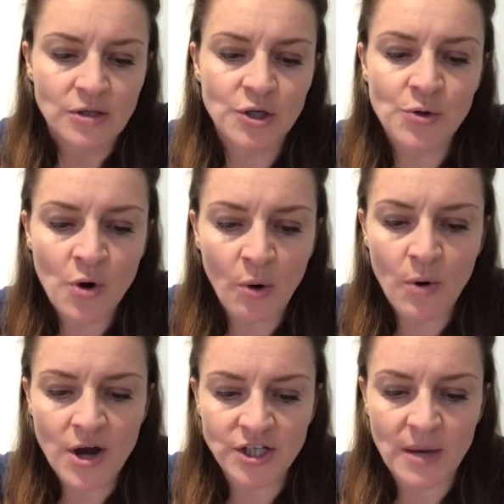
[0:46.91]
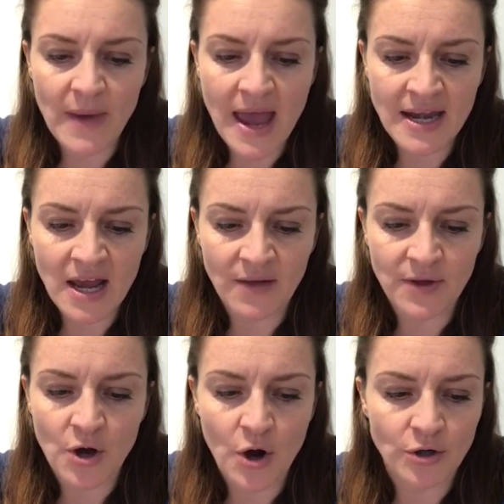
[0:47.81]
Do not worship any
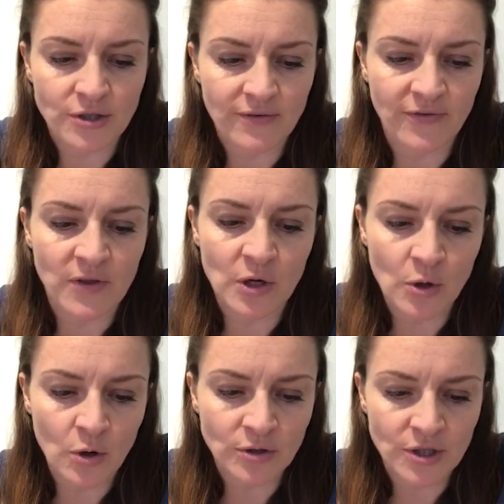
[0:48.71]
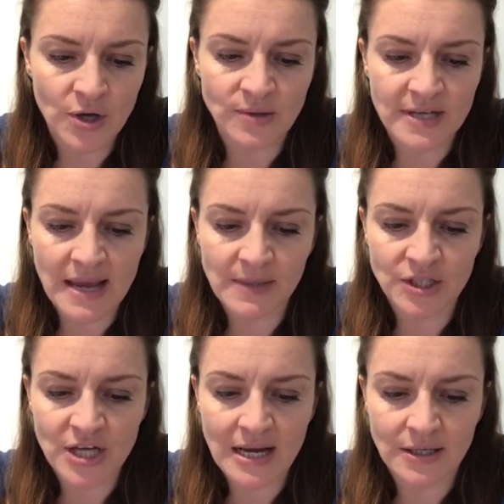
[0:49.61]
other god, for the Lord, whose name is
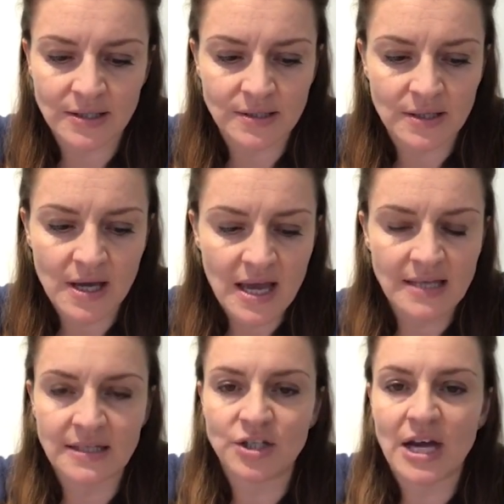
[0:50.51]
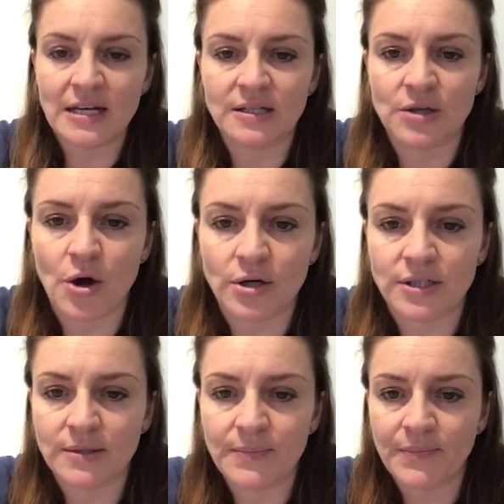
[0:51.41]
jealous, is a jealous God.
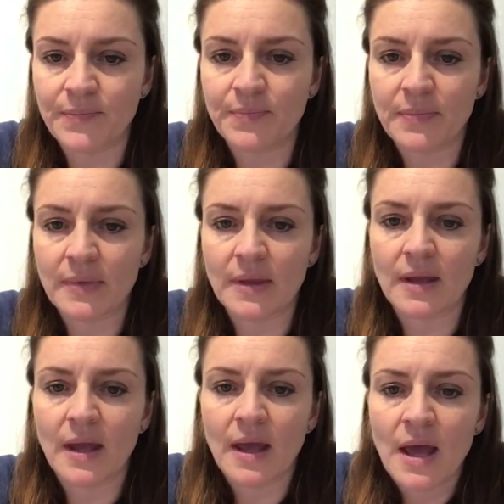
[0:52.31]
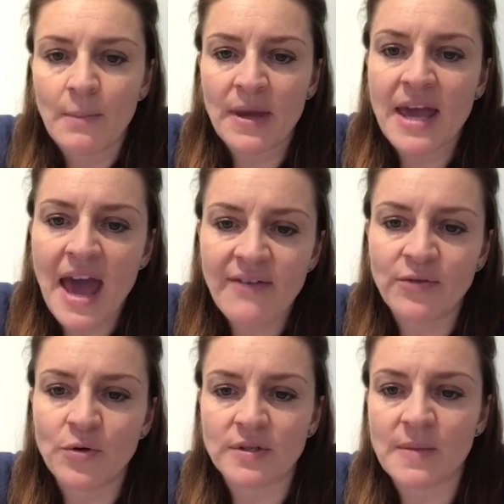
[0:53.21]
Be
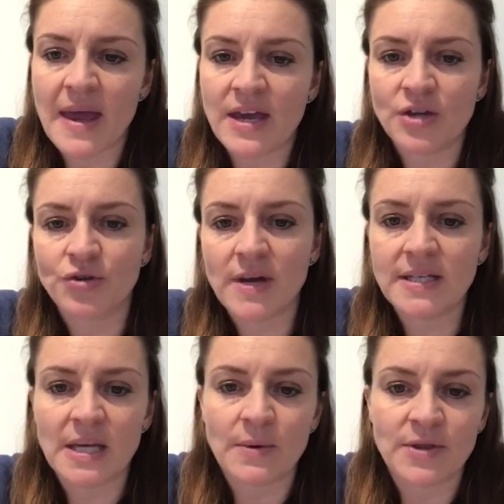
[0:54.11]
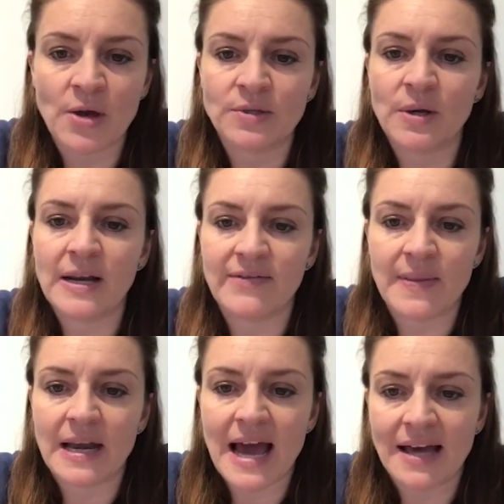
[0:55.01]
careful not to make a treaty with those who live in
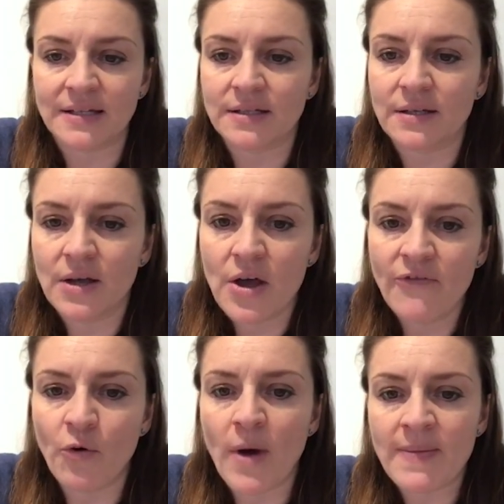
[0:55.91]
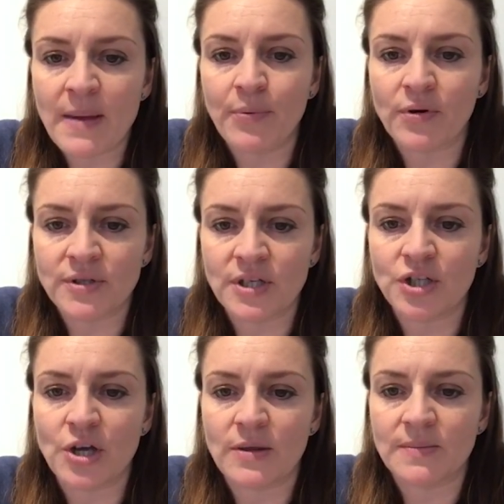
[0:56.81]
the land, for when they
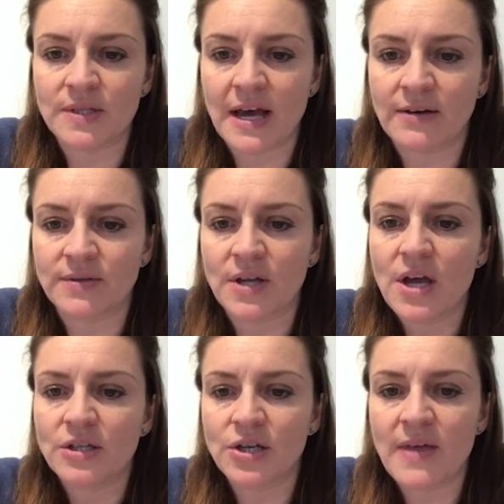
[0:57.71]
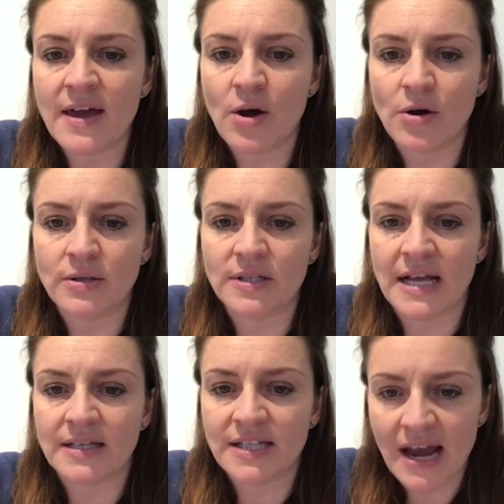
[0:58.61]
prostitute themselves to their gods
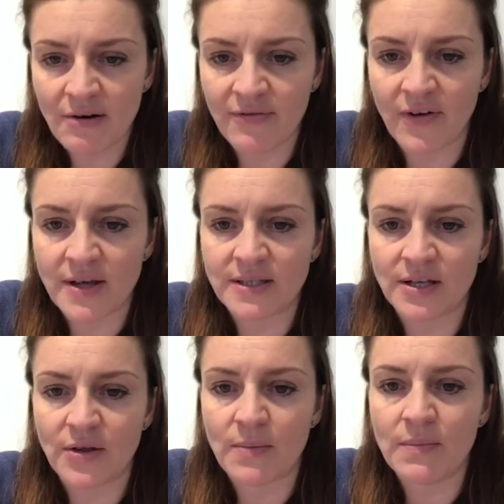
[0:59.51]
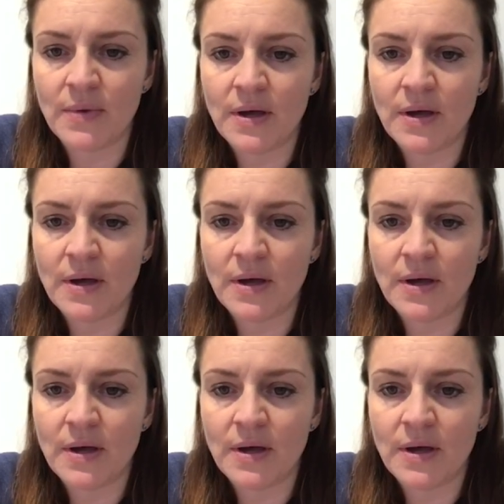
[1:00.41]
and sacrifice to them,